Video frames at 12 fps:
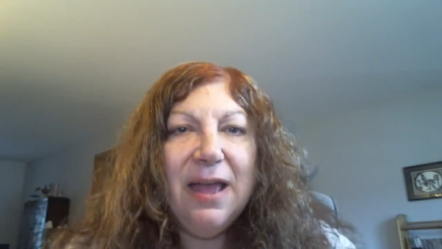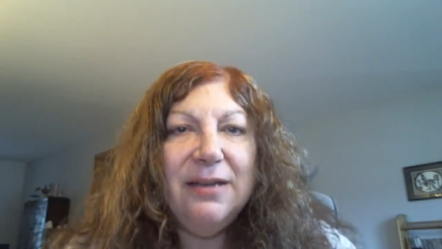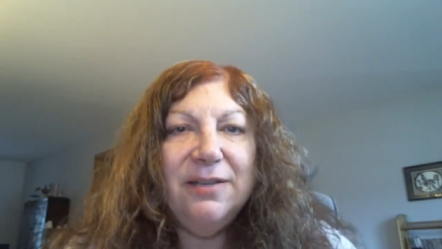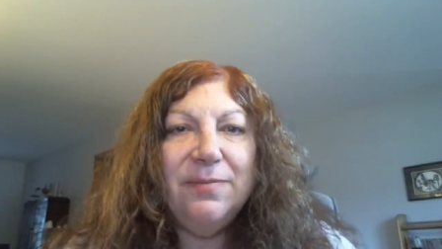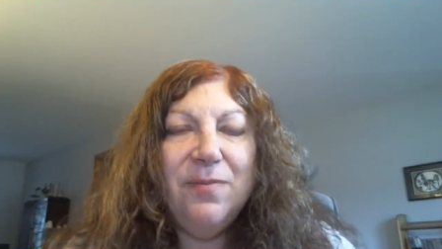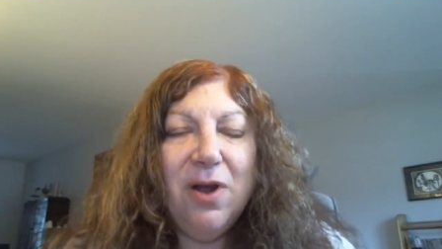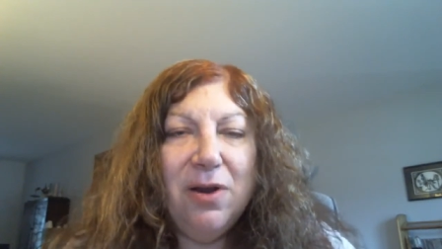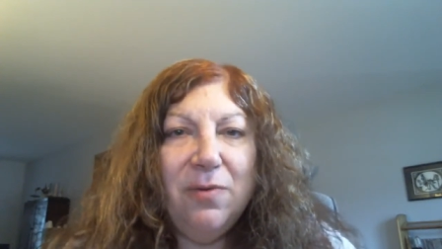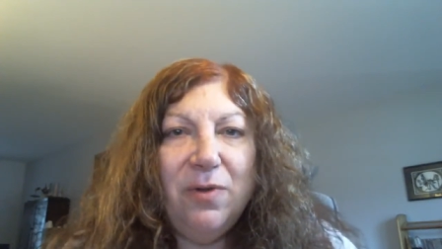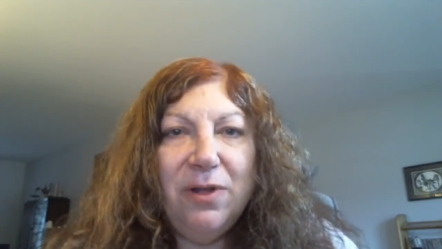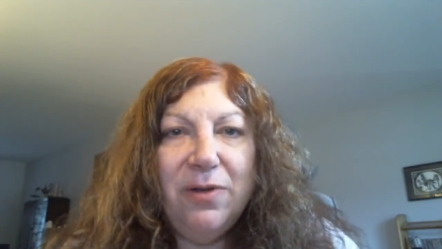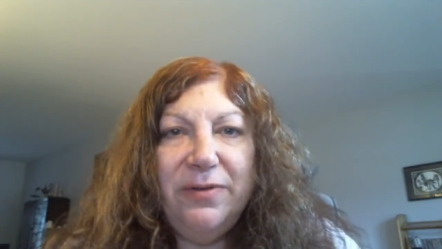And tomorrow
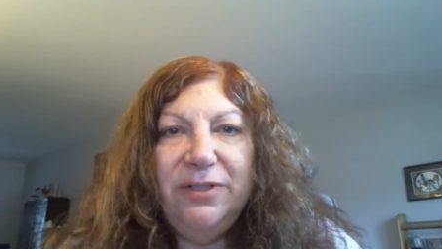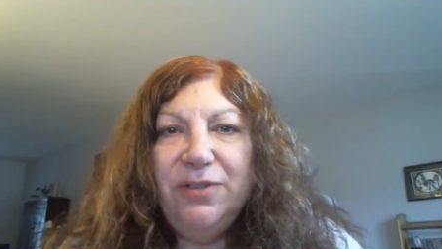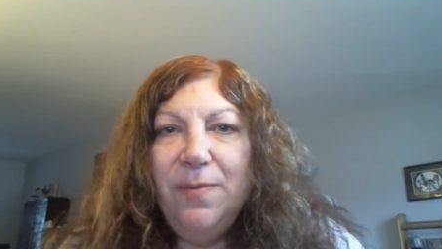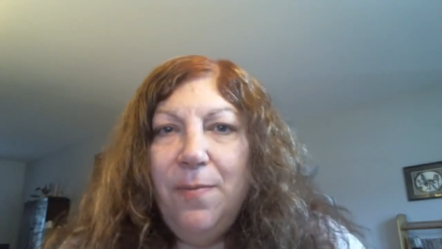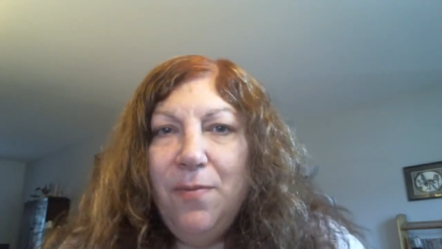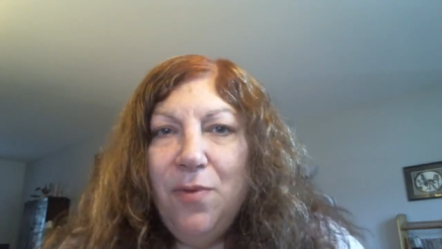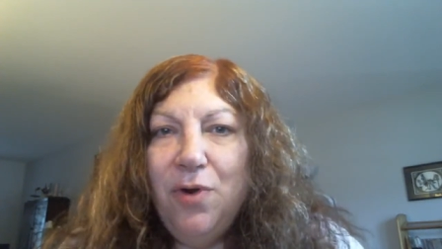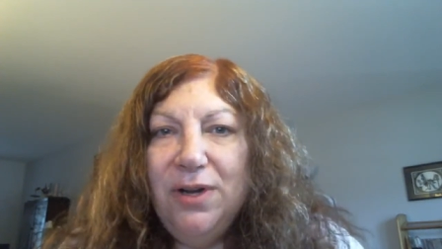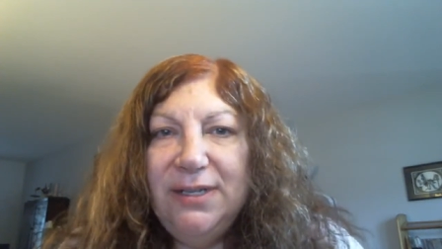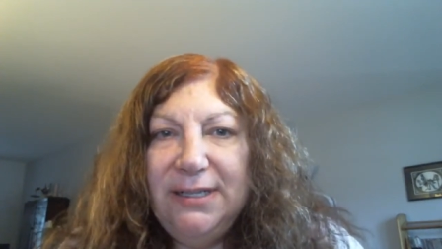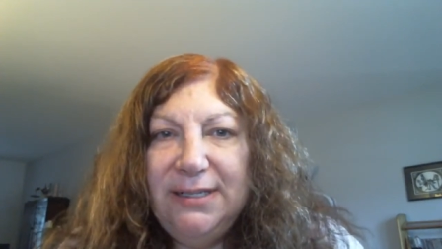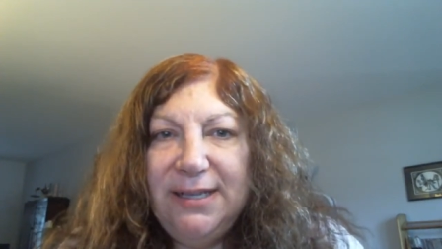we'll go into more
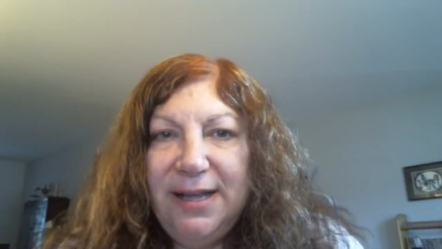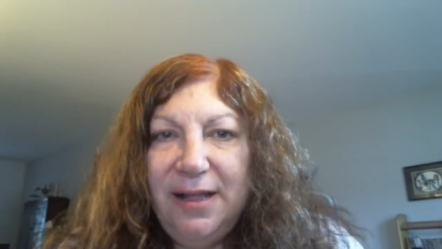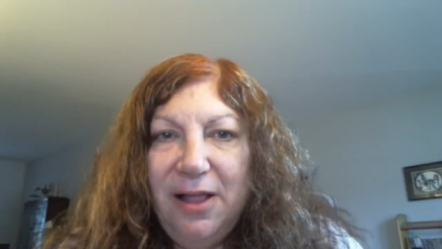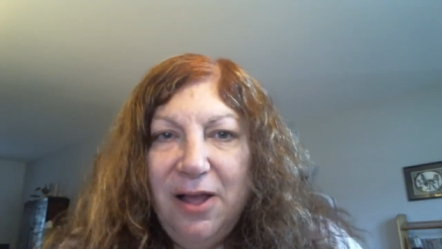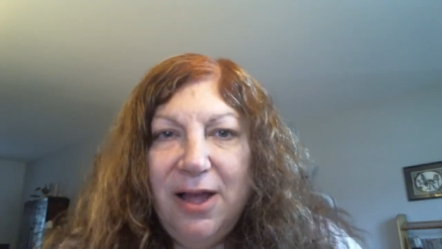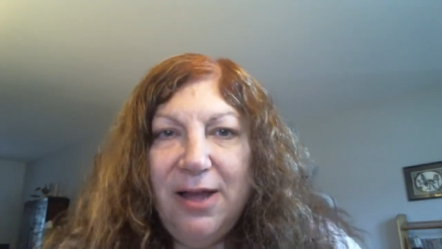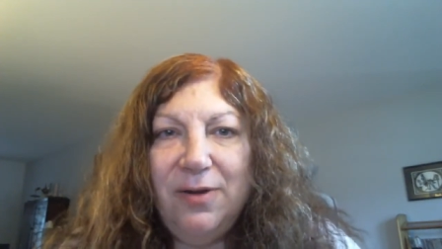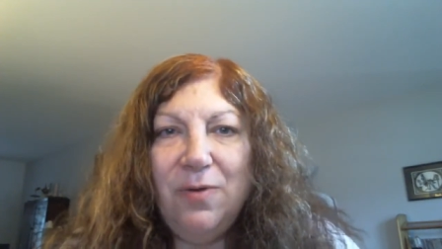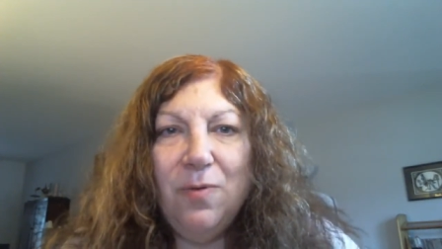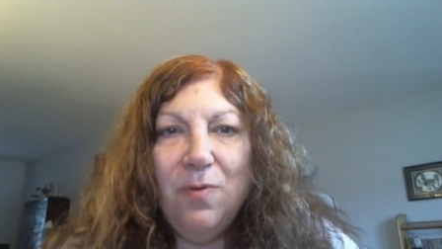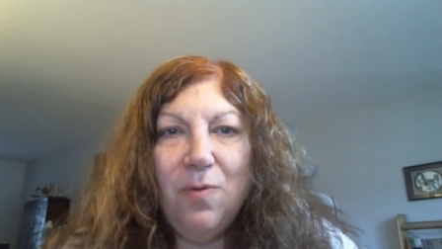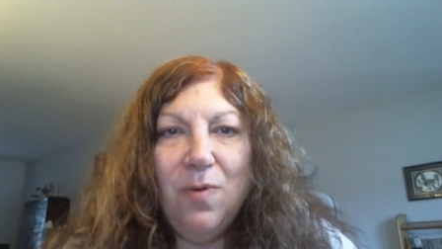detail on
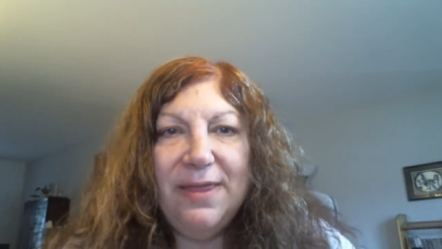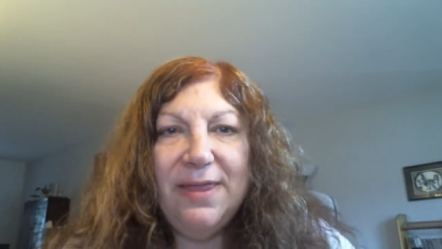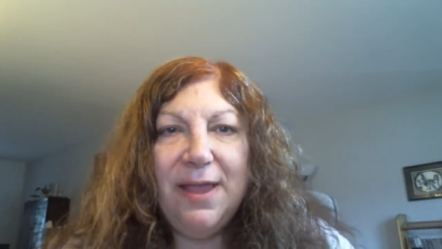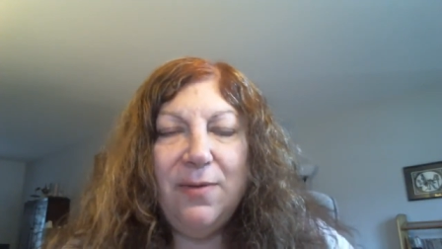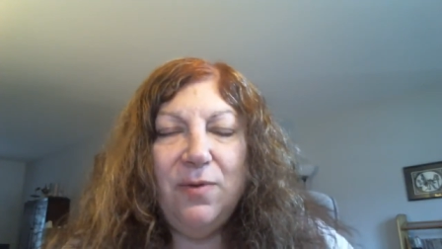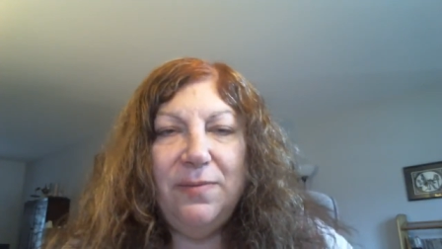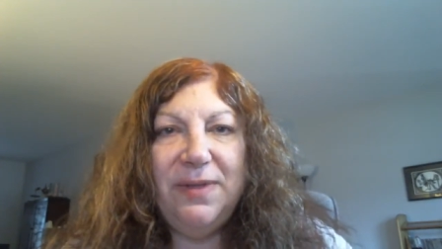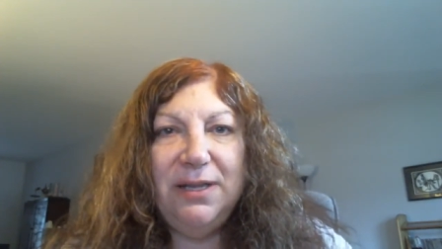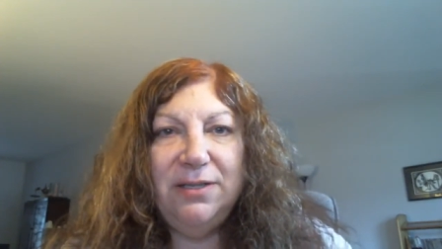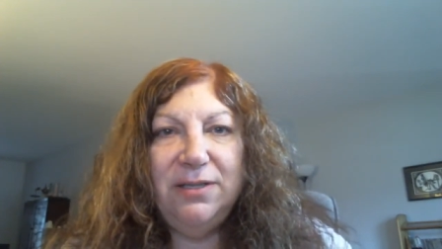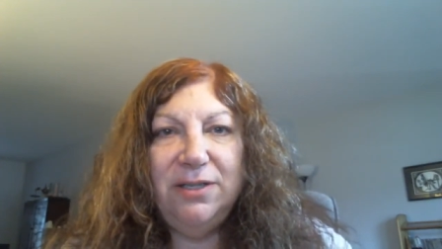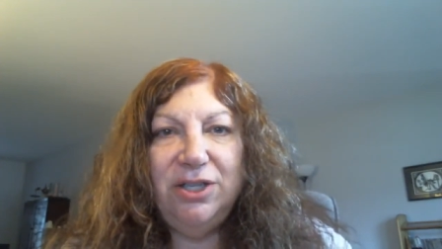what that will
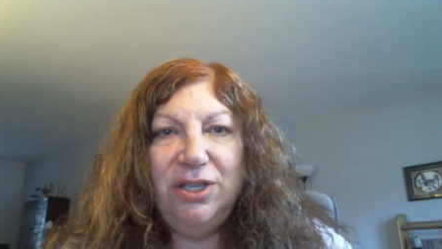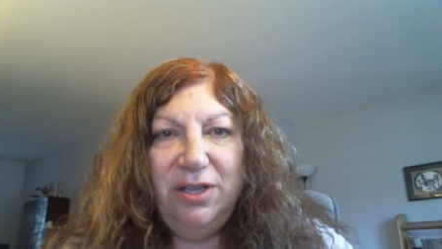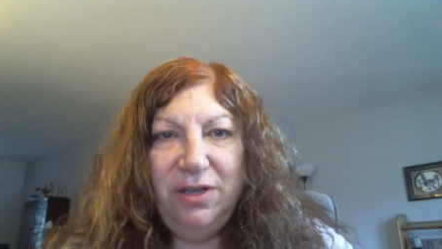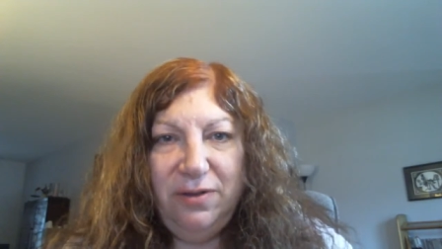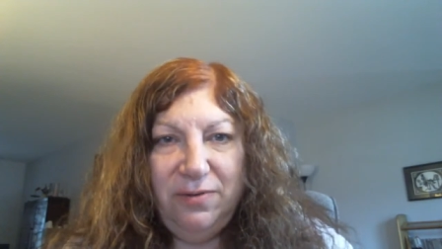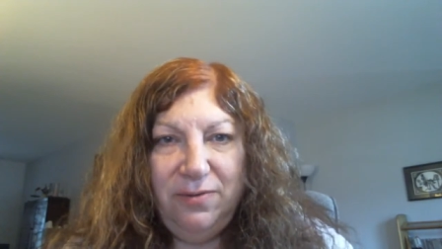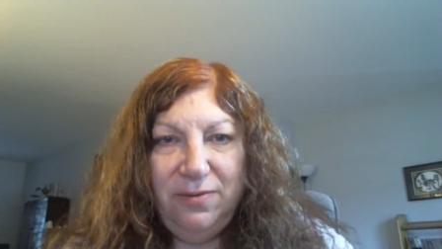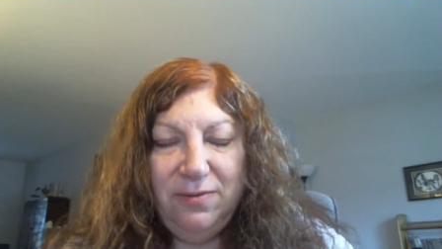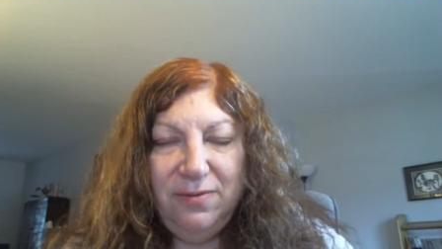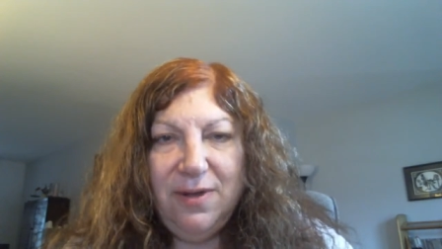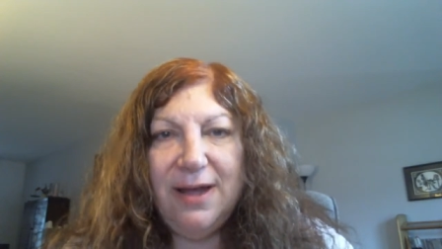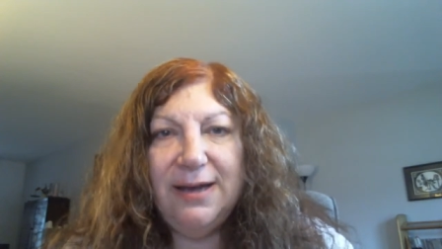mean to you
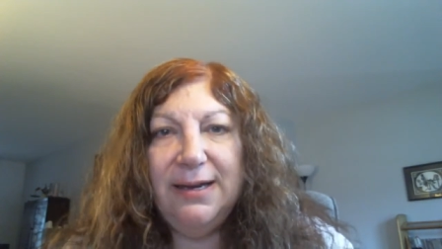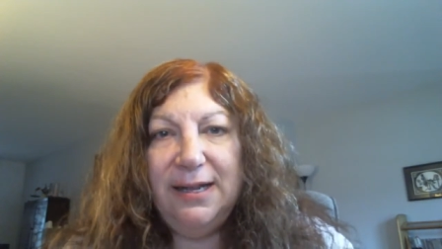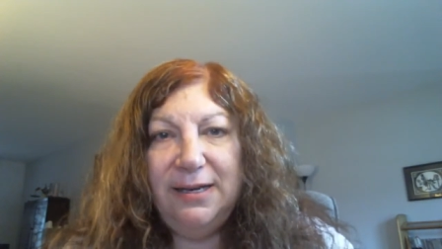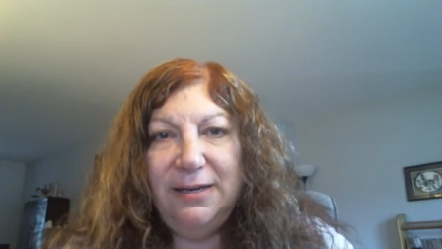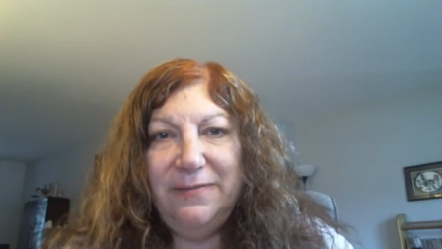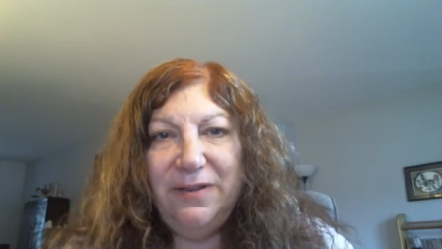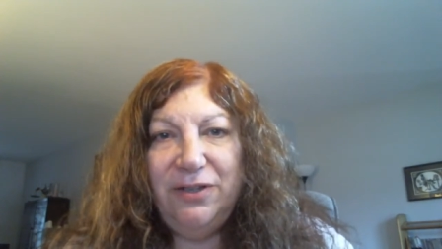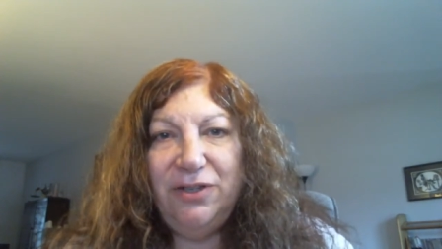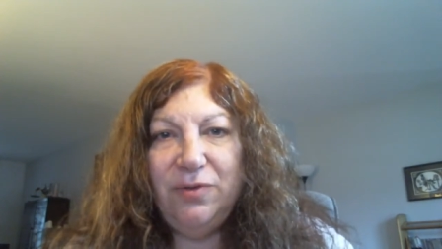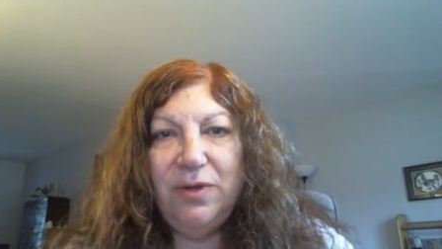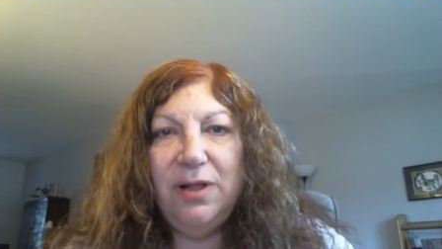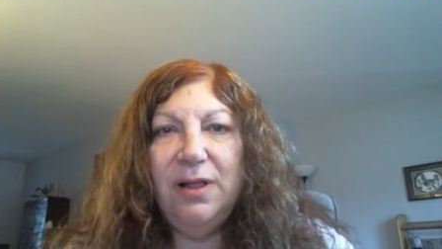on an
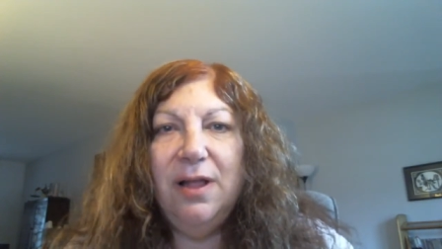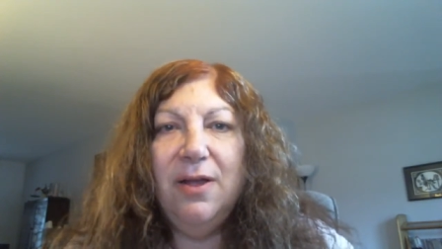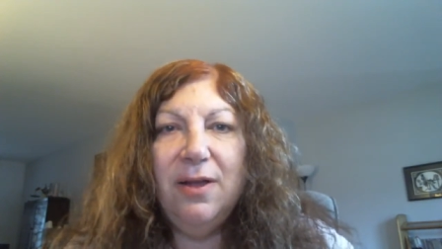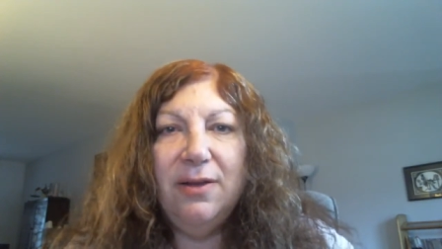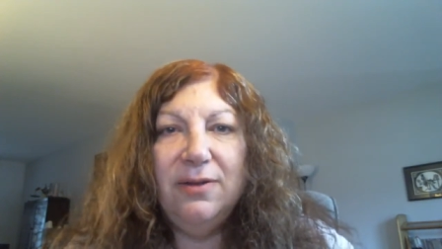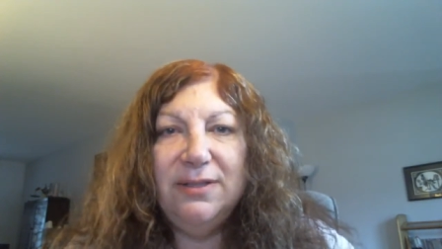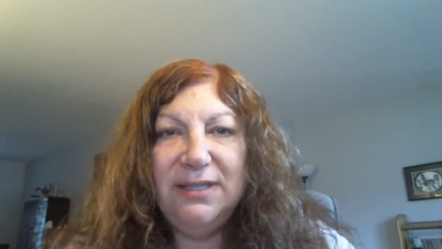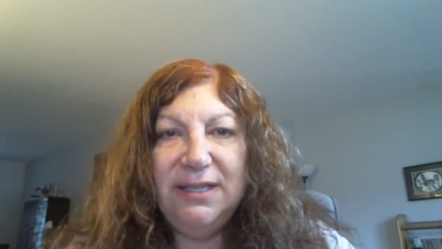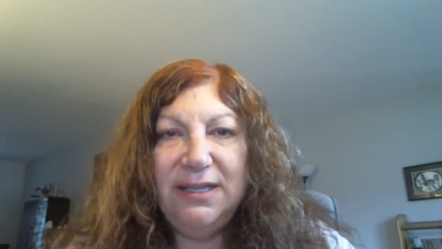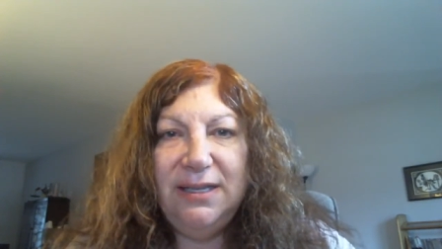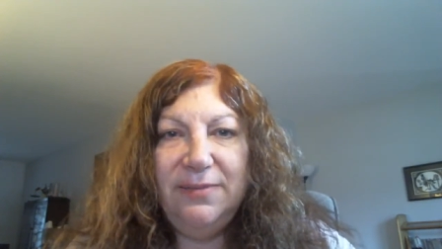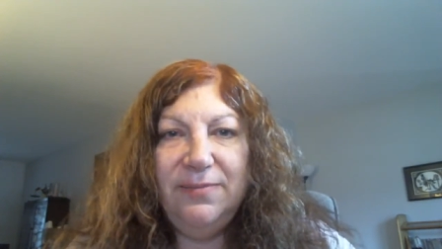individual,
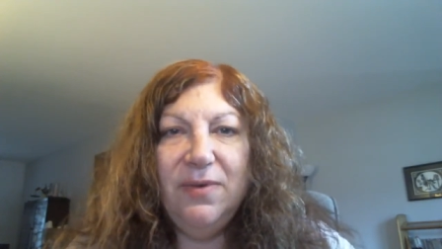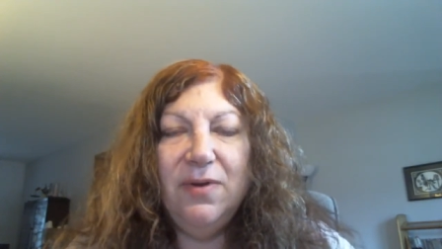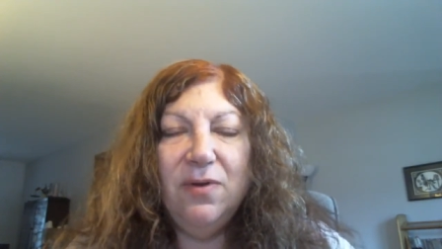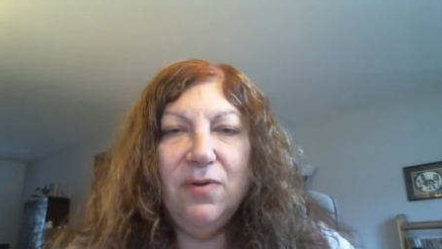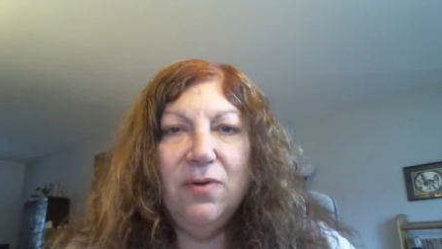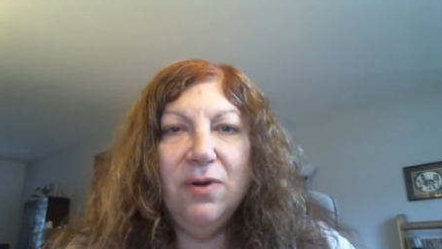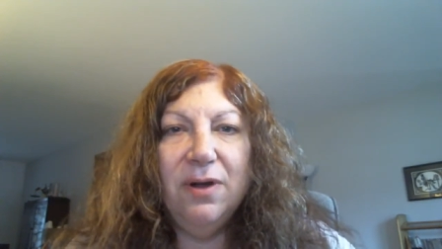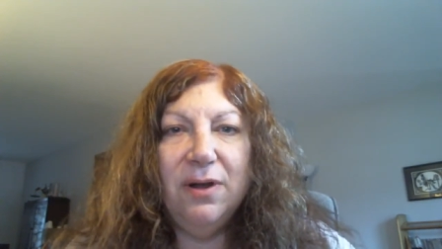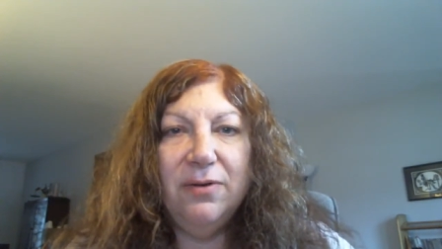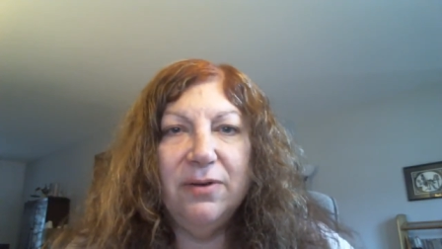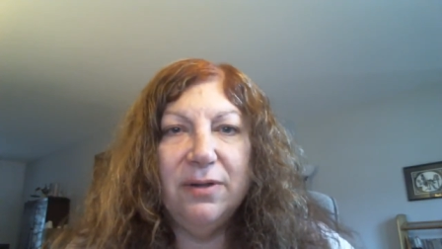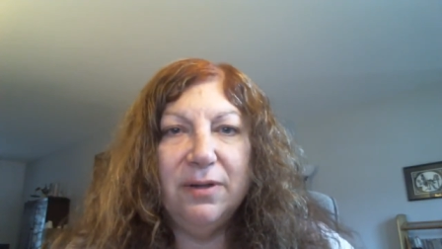team, or